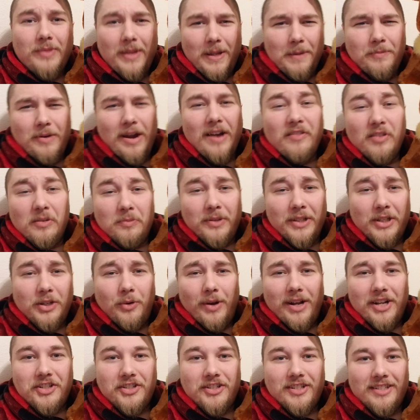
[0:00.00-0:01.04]
Preferably
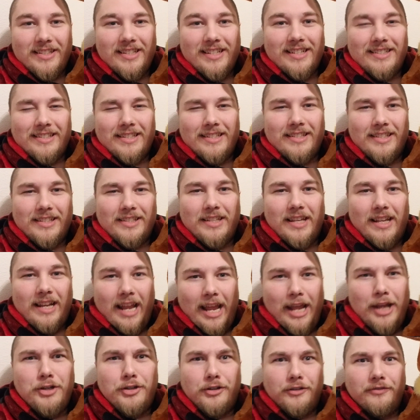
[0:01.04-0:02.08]
questions, because this is an
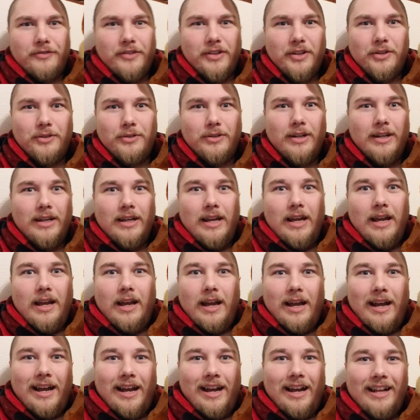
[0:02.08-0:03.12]
interview.
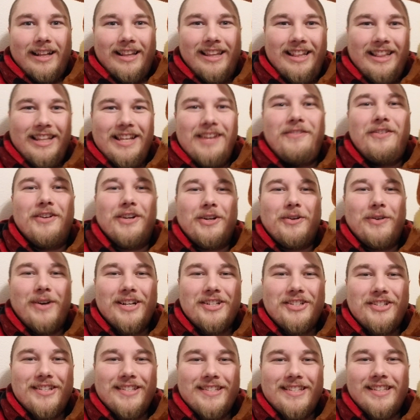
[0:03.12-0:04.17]
Leave your
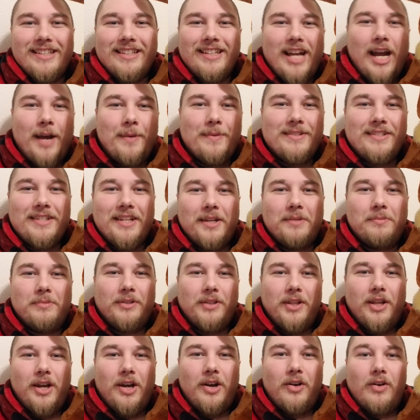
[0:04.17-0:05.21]
questions in the comments down
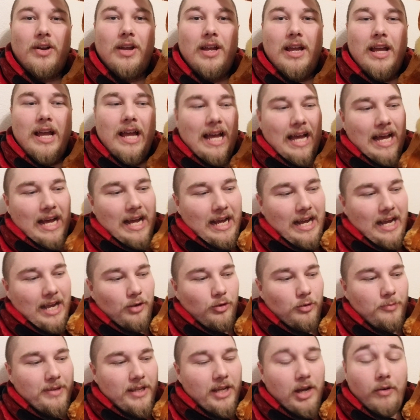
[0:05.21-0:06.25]
below. I
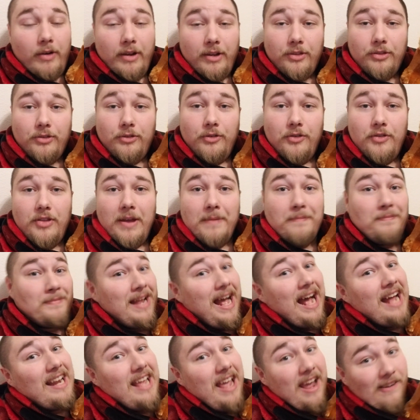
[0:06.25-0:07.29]
will be going through them.
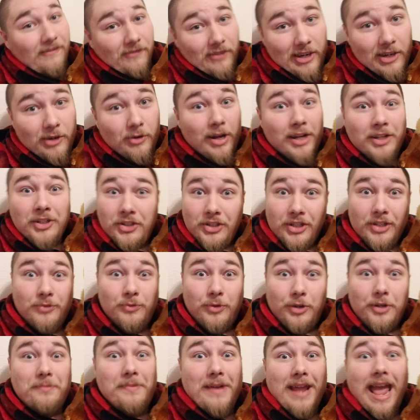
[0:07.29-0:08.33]
Not every question
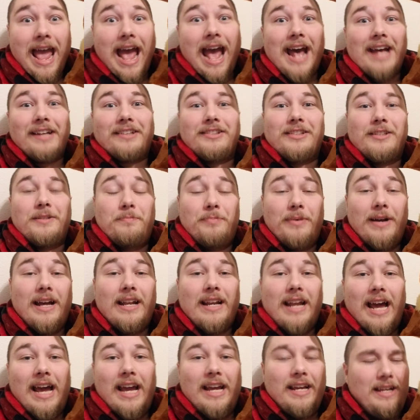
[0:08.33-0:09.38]
will be asked,
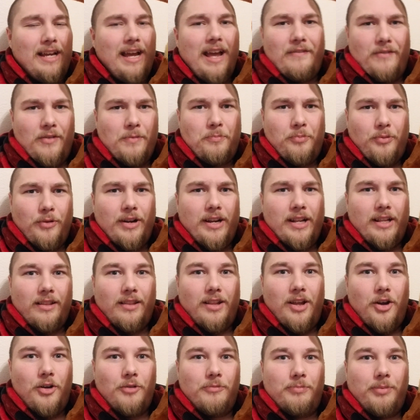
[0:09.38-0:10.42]
but I have a pretty
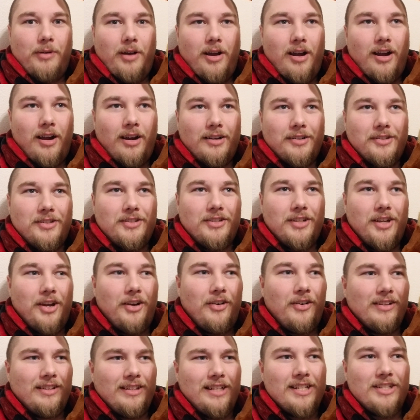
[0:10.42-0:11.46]
low bar,
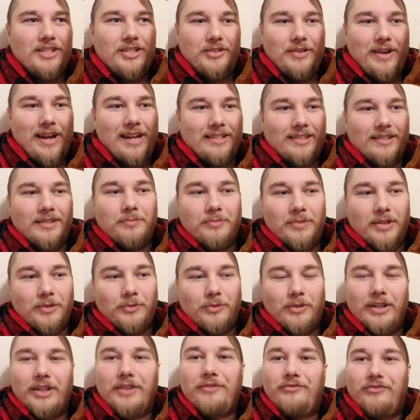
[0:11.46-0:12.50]
so unless you ask something
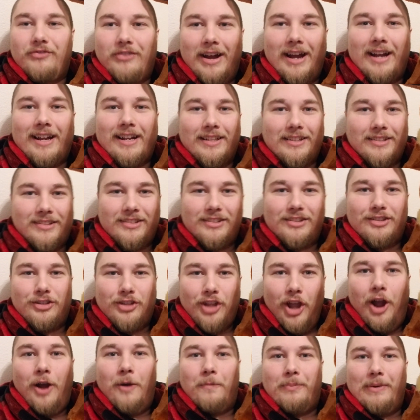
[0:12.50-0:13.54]
really fucking
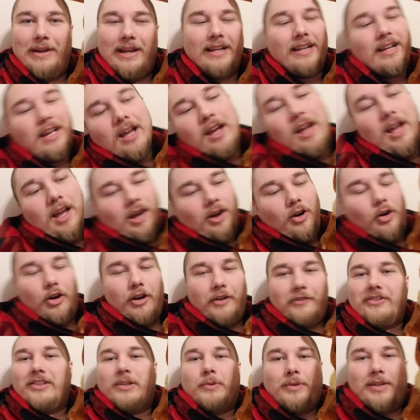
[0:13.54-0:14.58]
stupid, or
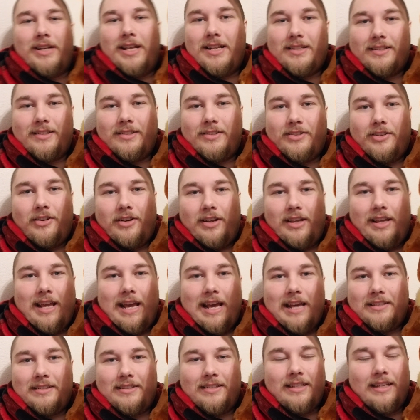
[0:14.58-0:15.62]
if someone else has already
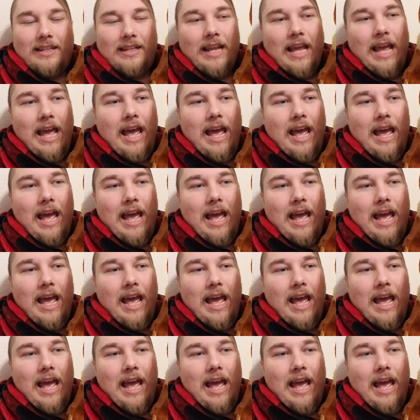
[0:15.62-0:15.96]
asked it,